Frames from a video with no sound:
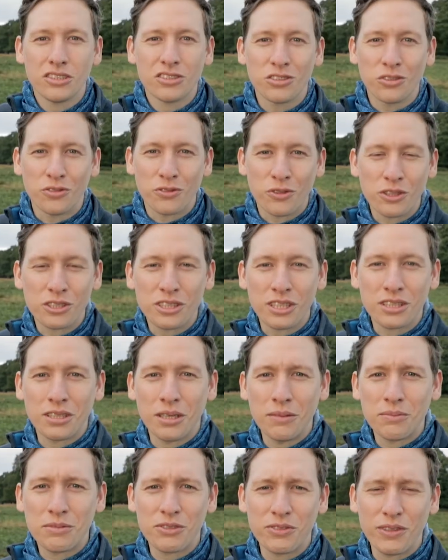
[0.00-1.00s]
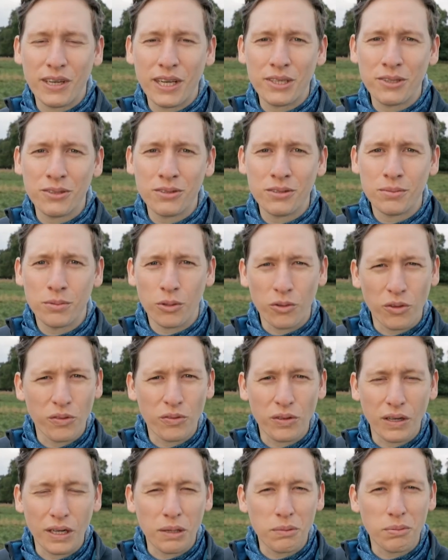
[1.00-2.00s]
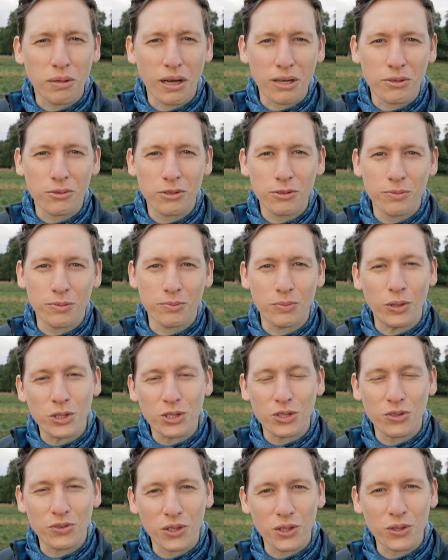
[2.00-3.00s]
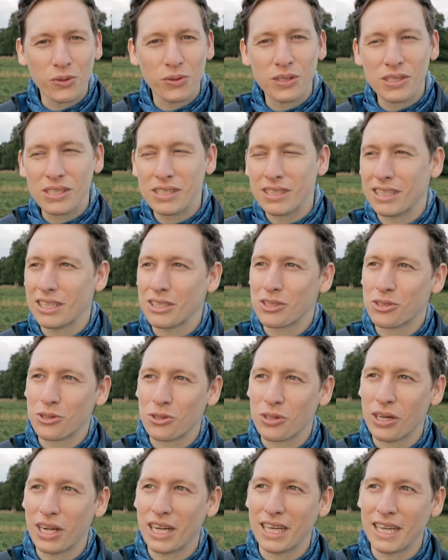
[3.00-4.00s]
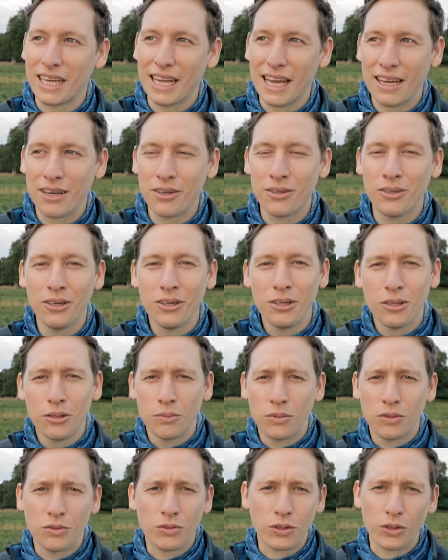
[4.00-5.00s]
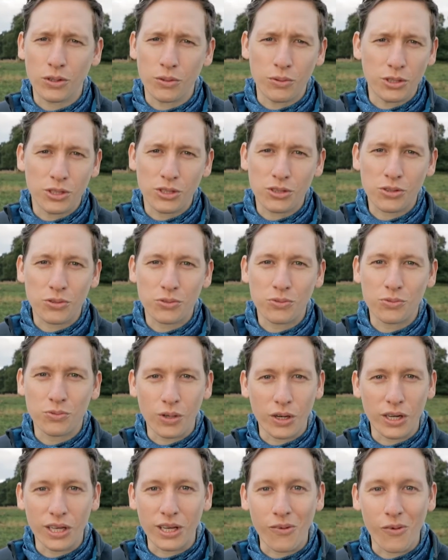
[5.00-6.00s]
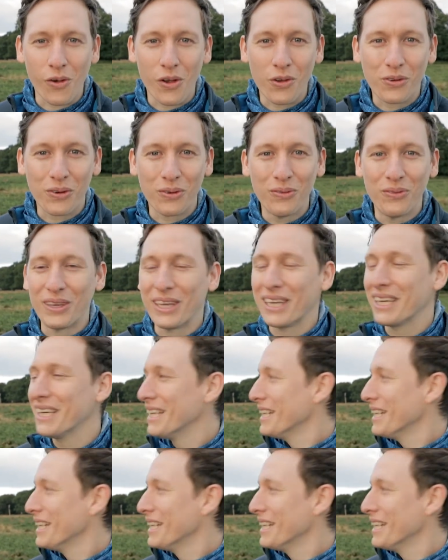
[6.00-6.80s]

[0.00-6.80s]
So first attempt fail, but we find a pack with a bunch of other ones. Let's try now before they were just running away from me.